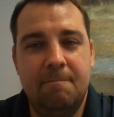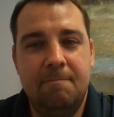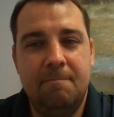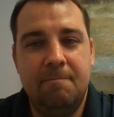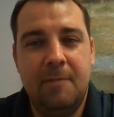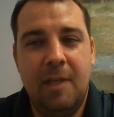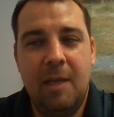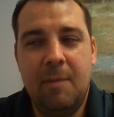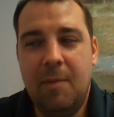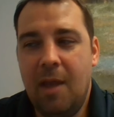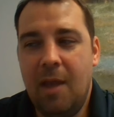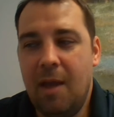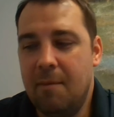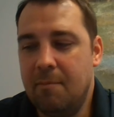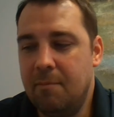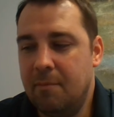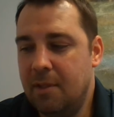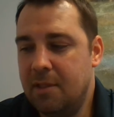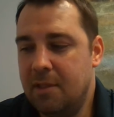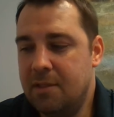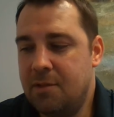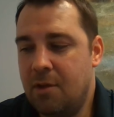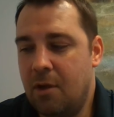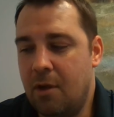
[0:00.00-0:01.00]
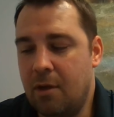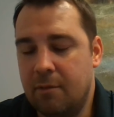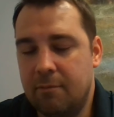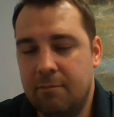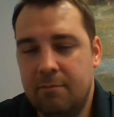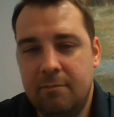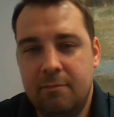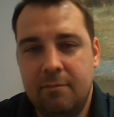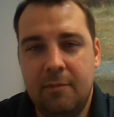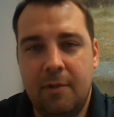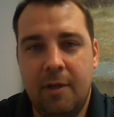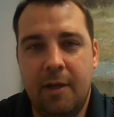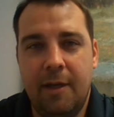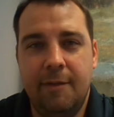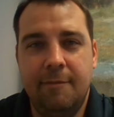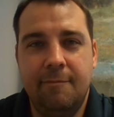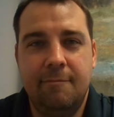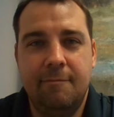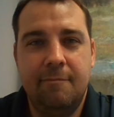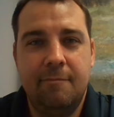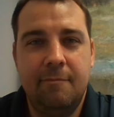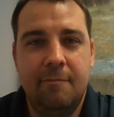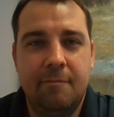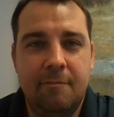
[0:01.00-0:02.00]
hit me up. Let's talk. All right.
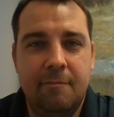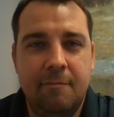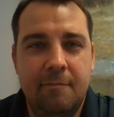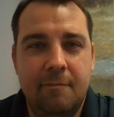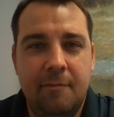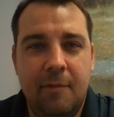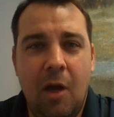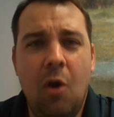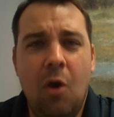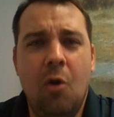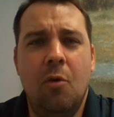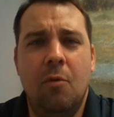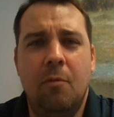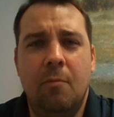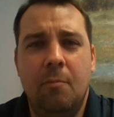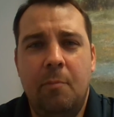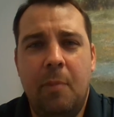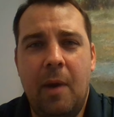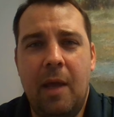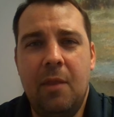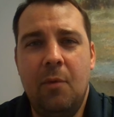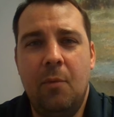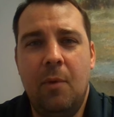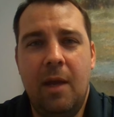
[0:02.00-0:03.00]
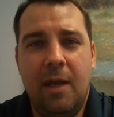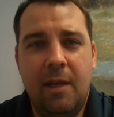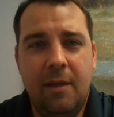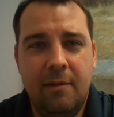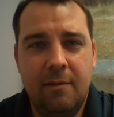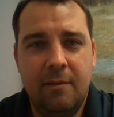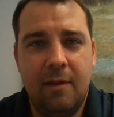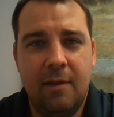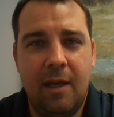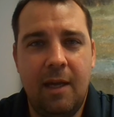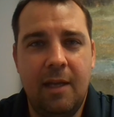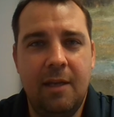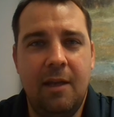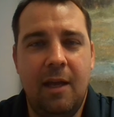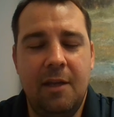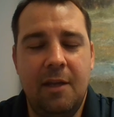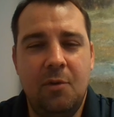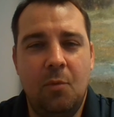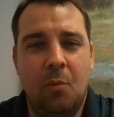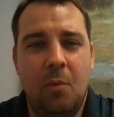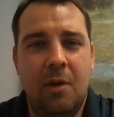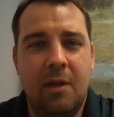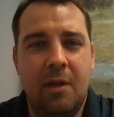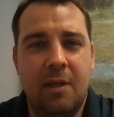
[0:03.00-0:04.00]
Oh, by the way, I
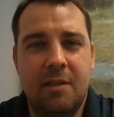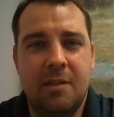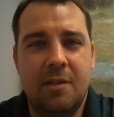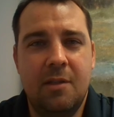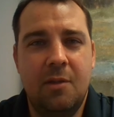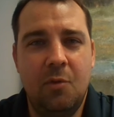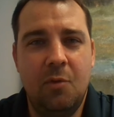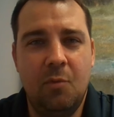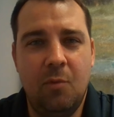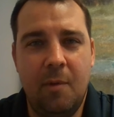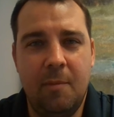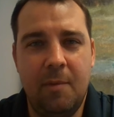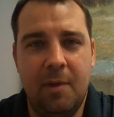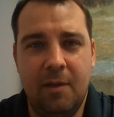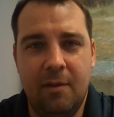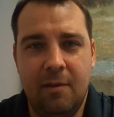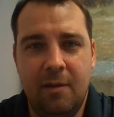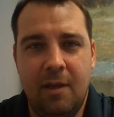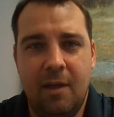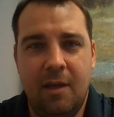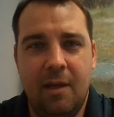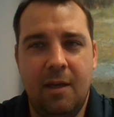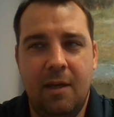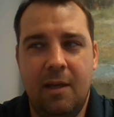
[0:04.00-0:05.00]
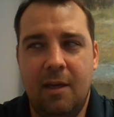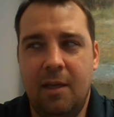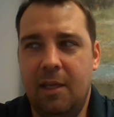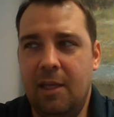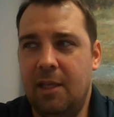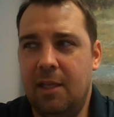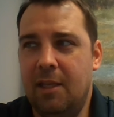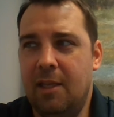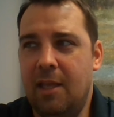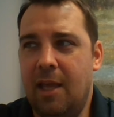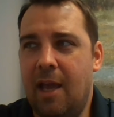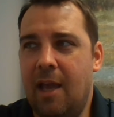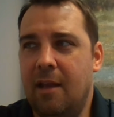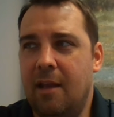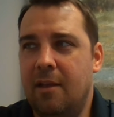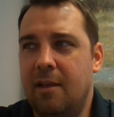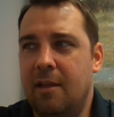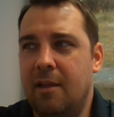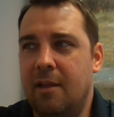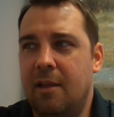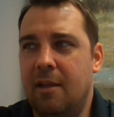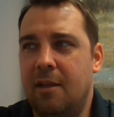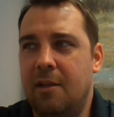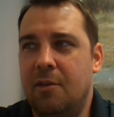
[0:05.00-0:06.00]
don't want to exclude women in
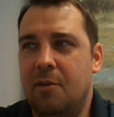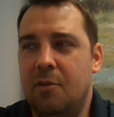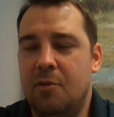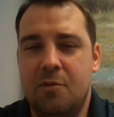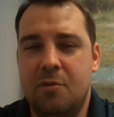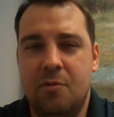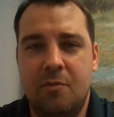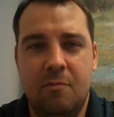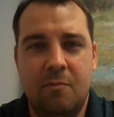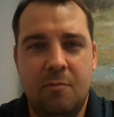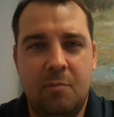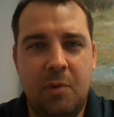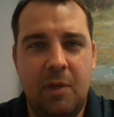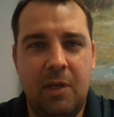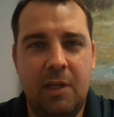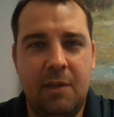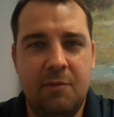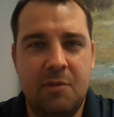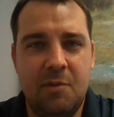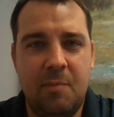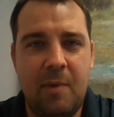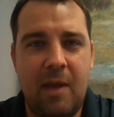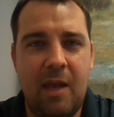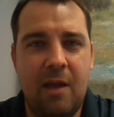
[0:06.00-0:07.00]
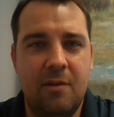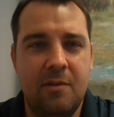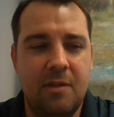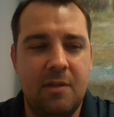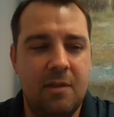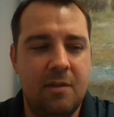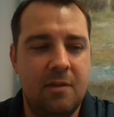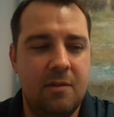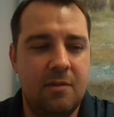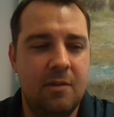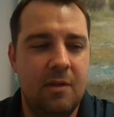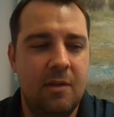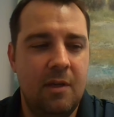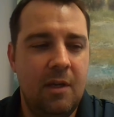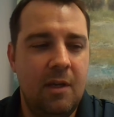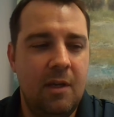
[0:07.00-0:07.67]
that. There's plenty of spouses,